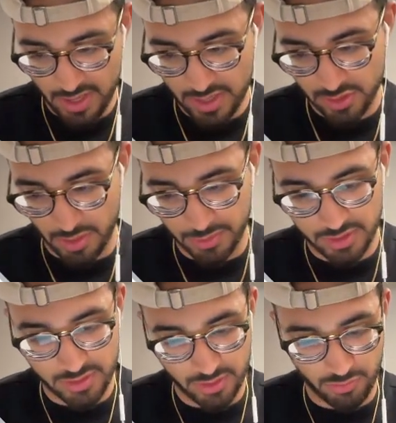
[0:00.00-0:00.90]
So I'm going to
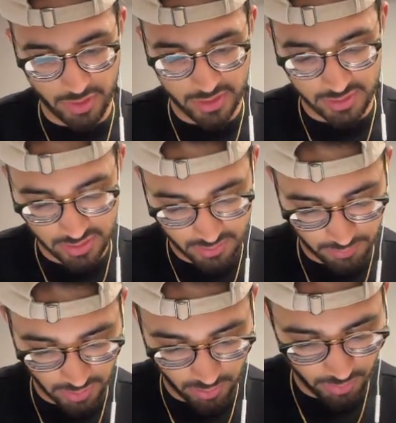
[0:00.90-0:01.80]
just erase this
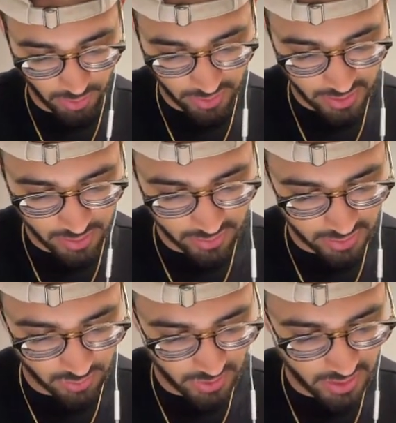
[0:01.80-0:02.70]
middle part here
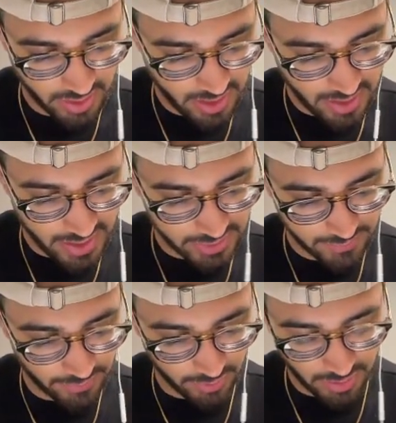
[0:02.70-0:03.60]
since we actually
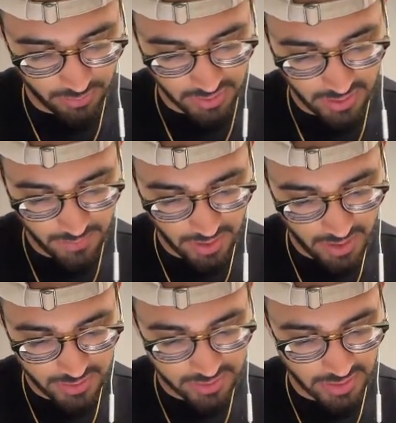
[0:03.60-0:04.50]
figured out the
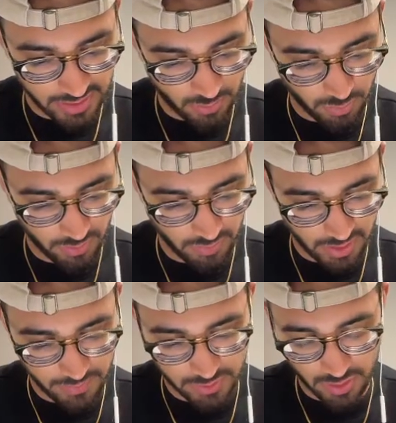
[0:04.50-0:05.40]
second one,
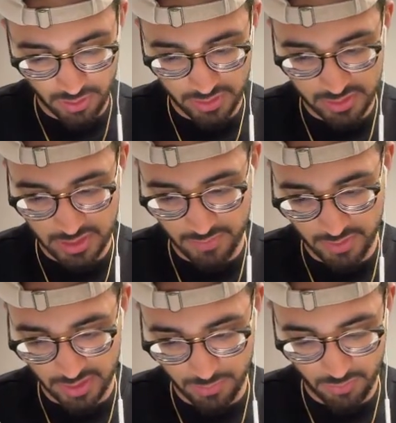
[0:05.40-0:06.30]
right? So let's see if I
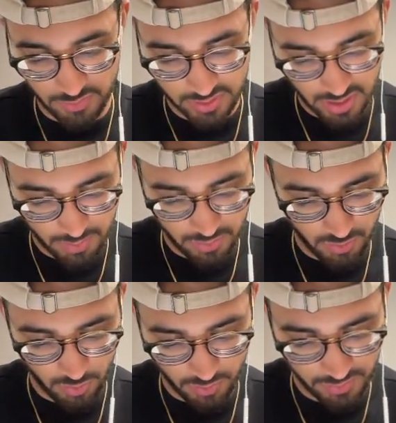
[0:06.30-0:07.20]
can move this up
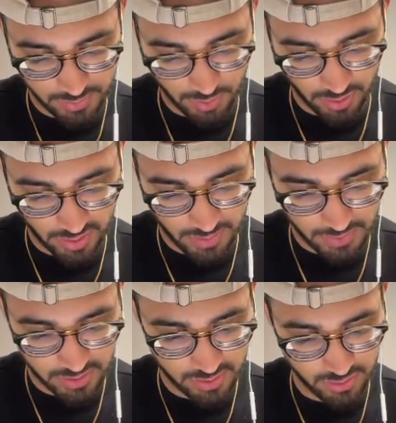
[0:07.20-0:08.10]
or if it's part of the image.